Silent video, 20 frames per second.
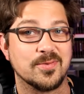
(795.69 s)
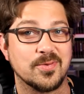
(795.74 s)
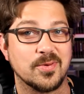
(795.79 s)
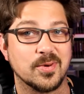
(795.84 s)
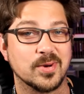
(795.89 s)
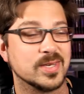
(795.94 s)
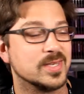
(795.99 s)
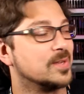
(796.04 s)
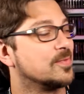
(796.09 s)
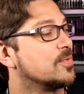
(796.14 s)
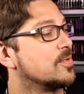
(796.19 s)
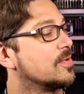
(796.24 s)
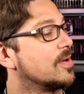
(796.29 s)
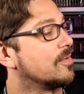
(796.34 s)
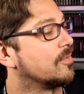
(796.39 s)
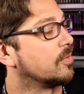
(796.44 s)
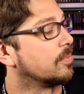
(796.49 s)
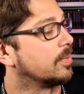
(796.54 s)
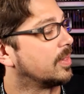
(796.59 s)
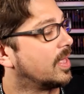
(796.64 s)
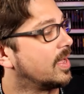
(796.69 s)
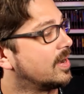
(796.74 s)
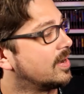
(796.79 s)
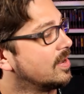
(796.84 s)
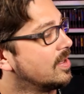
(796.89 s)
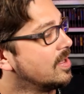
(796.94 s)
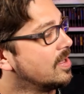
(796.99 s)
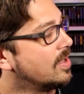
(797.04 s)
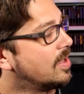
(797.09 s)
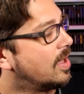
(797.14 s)
Force if you've never played.
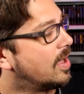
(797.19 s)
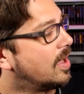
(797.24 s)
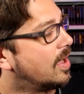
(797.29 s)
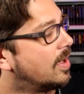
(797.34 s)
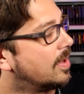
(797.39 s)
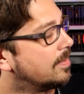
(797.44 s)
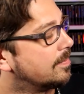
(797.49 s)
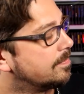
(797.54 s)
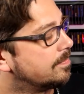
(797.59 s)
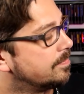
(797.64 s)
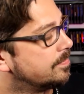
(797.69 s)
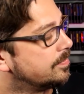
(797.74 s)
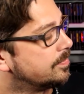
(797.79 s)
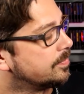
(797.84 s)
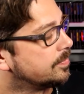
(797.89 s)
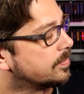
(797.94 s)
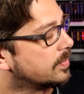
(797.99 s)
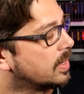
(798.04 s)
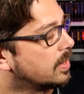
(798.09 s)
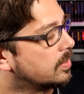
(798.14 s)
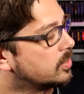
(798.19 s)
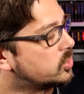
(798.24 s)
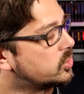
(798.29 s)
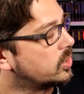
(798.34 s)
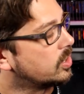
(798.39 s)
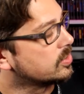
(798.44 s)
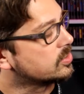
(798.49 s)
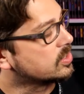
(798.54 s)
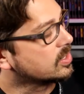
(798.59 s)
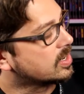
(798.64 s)
But
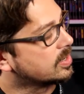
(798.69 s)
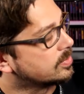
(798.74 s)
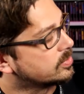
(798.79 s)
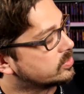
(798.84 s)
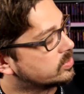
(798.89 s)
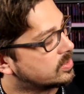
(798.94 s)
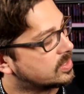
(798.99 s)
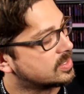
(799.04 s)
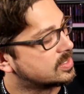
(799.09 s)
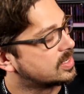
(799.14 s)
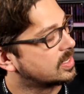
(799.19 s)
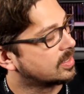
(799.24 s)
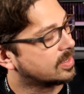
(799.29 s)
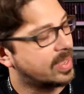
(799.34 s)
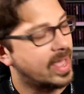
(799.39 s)
she also comes with this little